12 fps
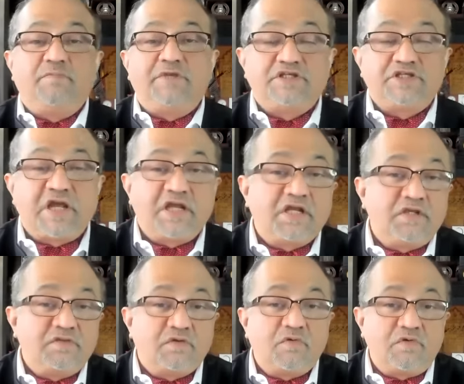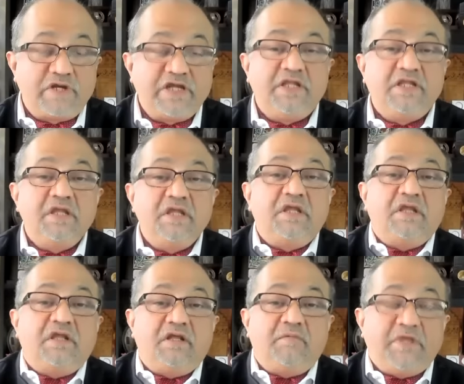But China is already uh,